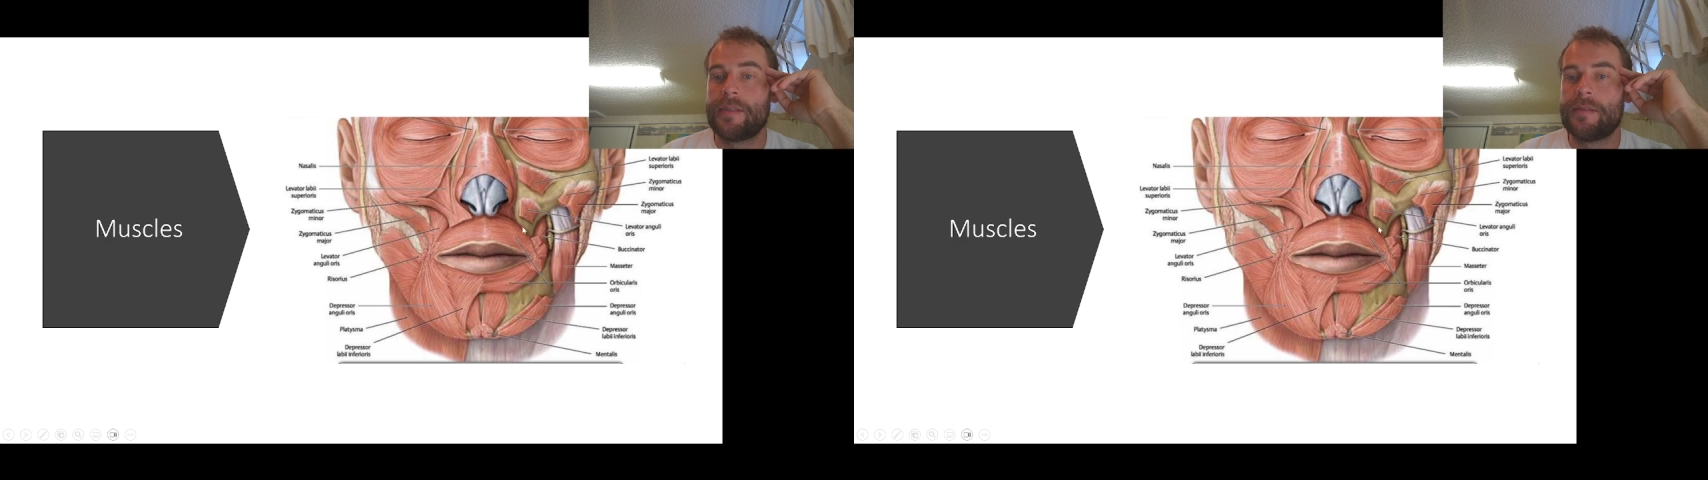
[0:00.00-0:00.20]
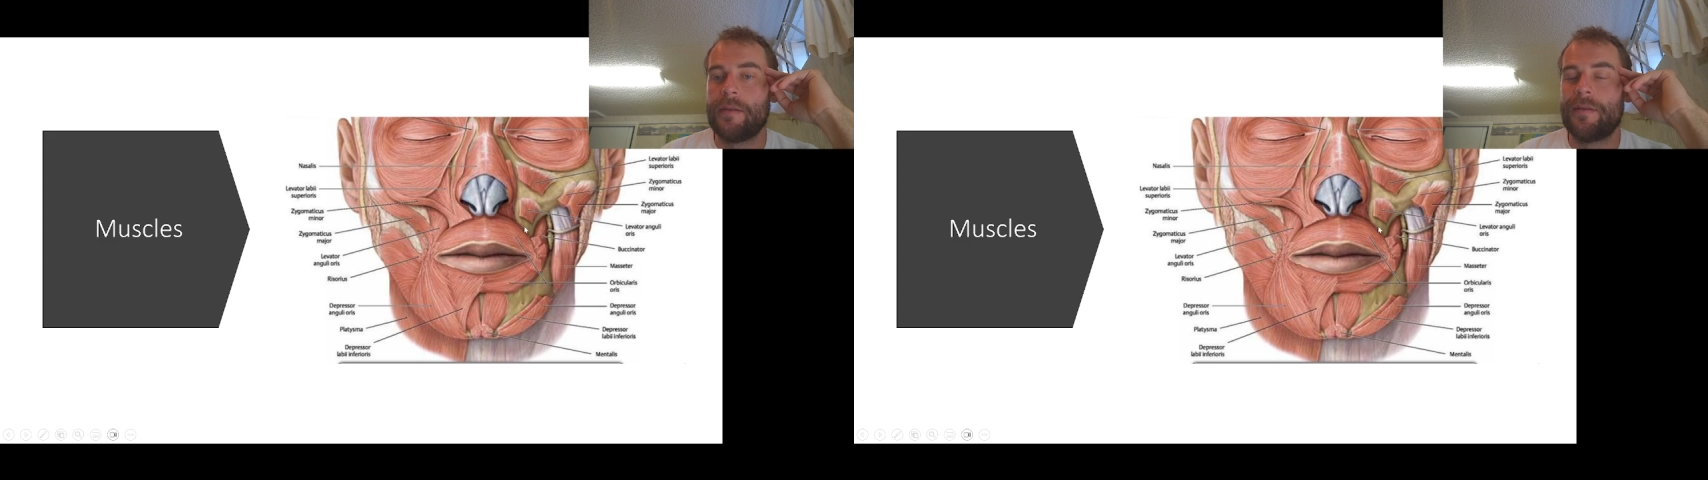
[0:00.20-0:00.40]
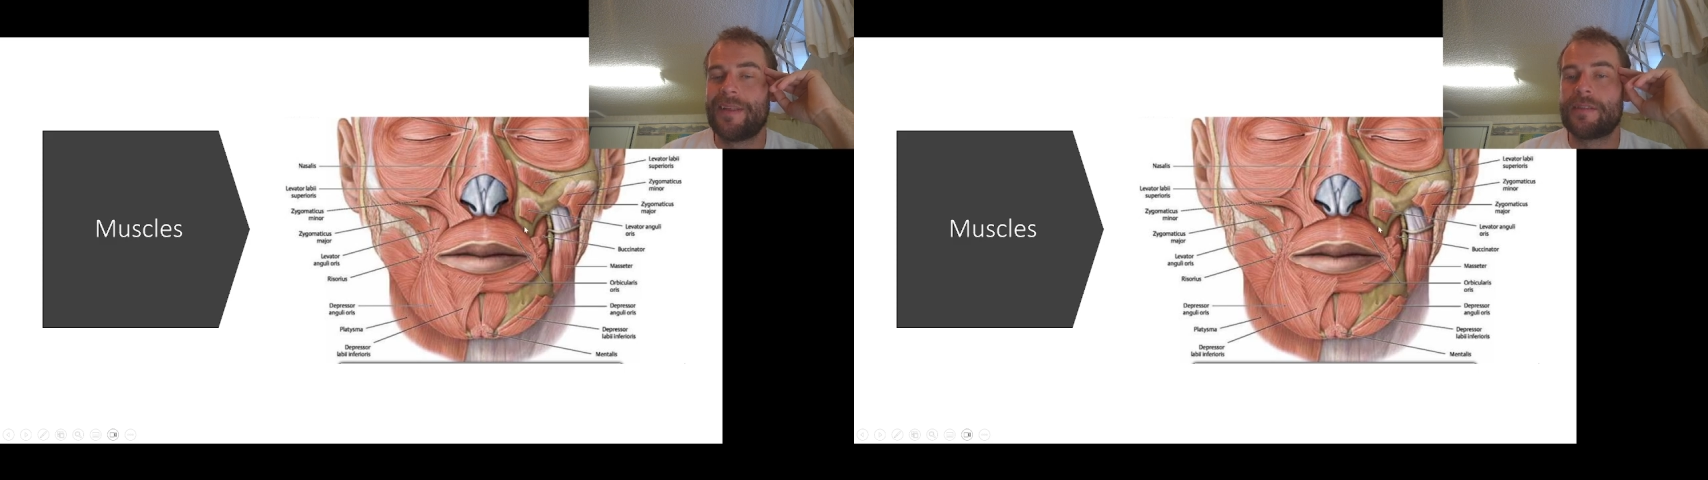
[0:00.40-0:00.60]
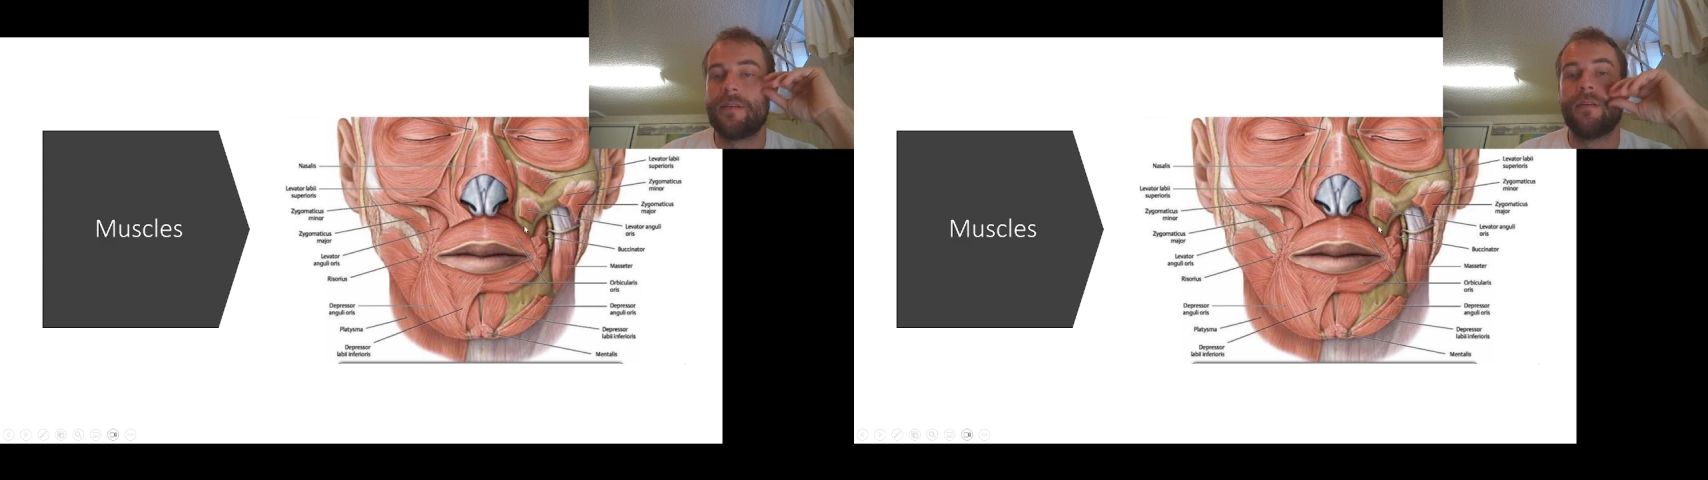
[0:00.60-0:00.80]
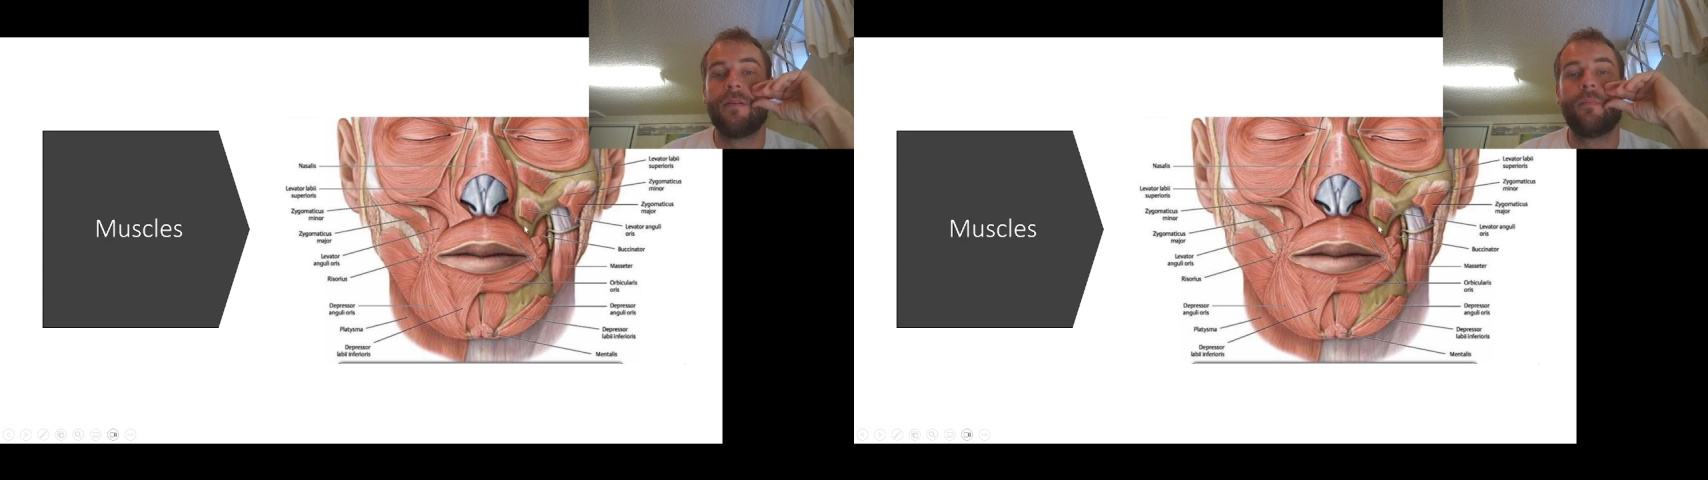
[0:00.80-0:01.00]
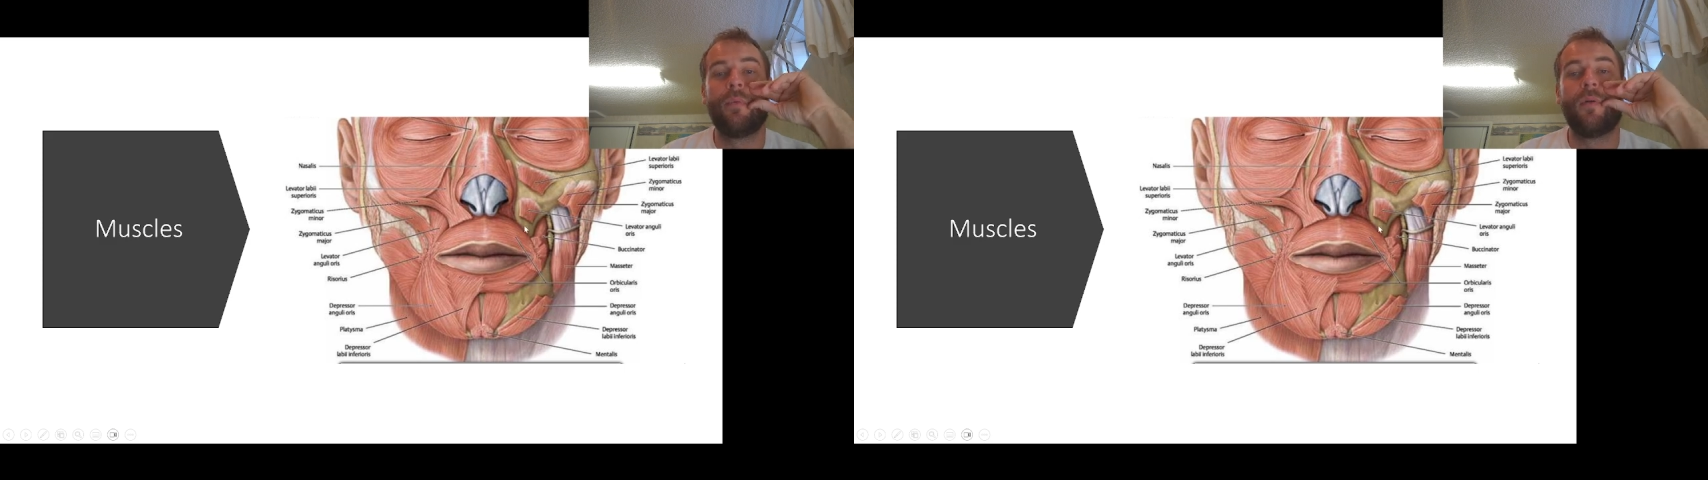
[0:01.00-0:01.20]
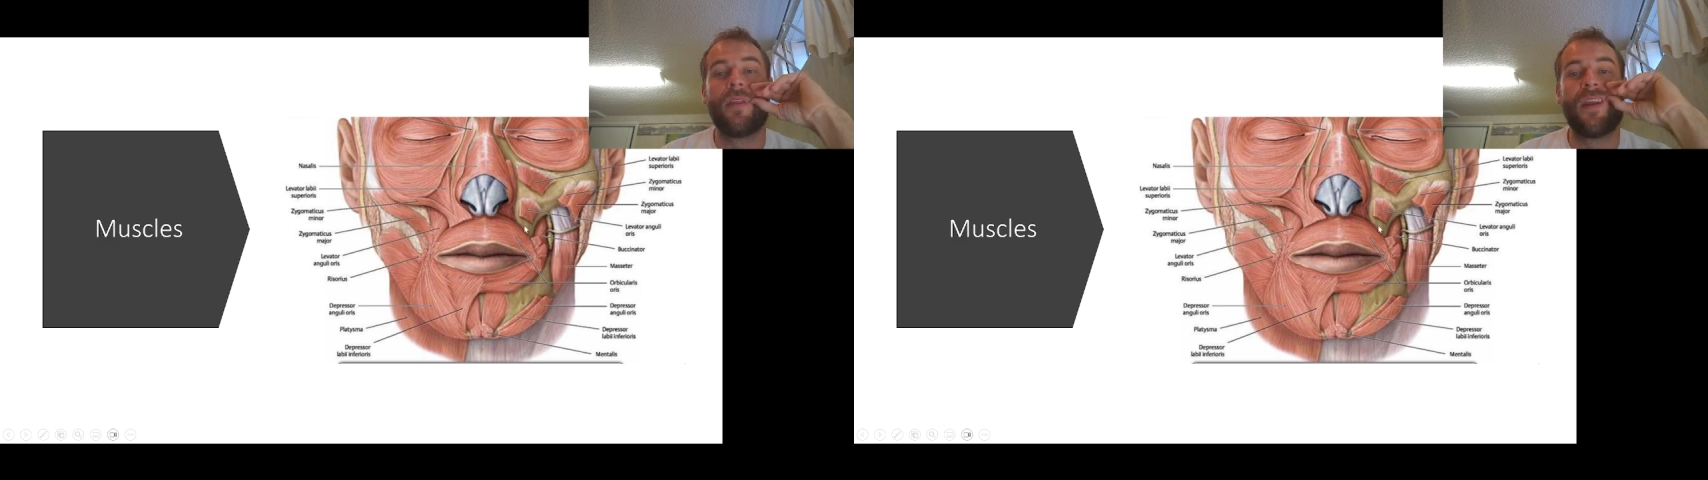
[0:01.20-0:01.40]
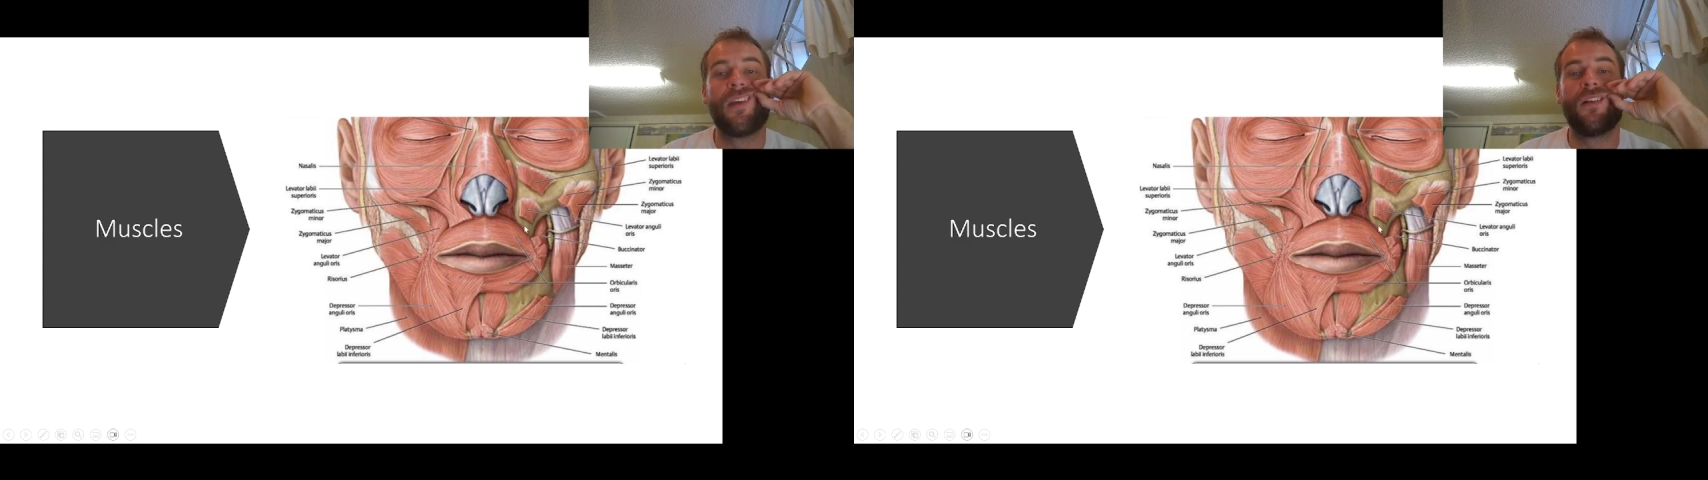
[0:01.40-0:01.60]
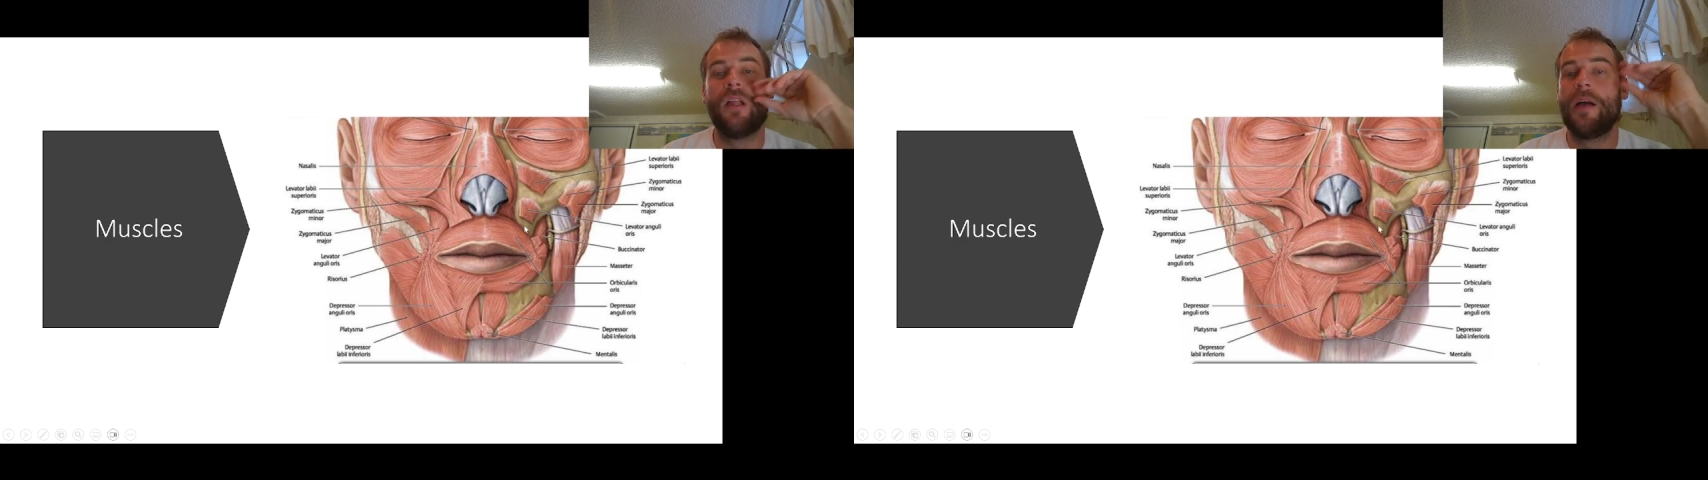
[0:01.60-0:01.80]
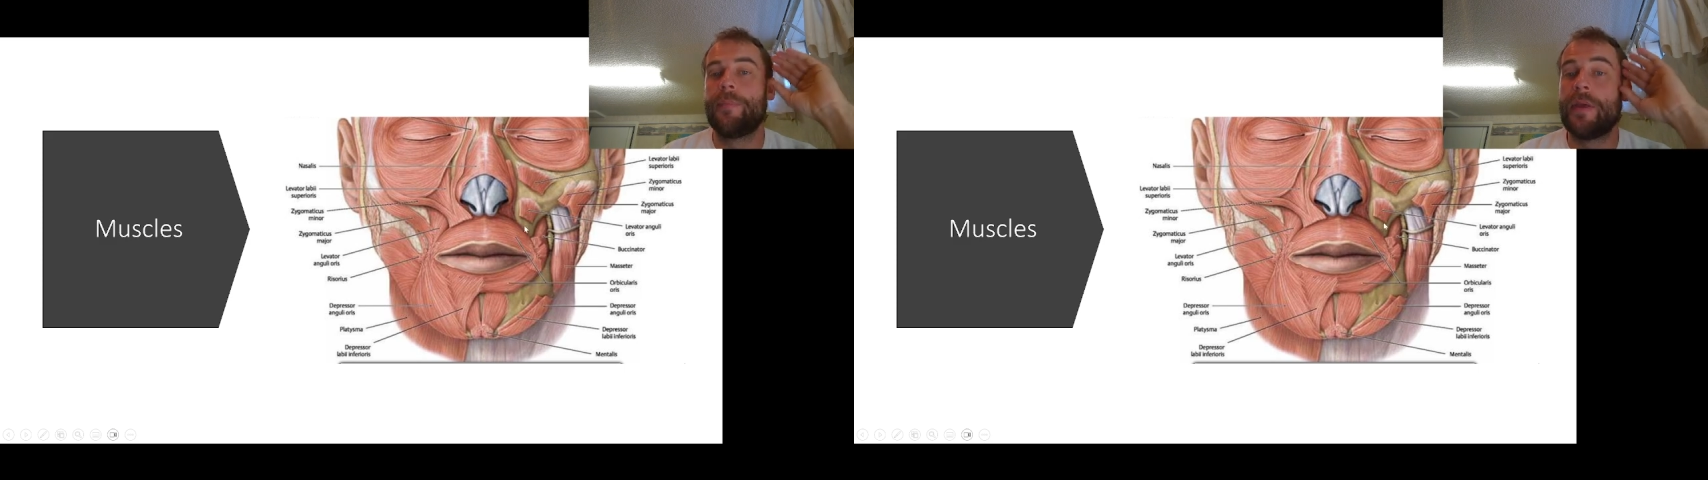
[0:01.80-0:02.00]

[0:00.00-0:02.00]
so that's going to pull that angle up.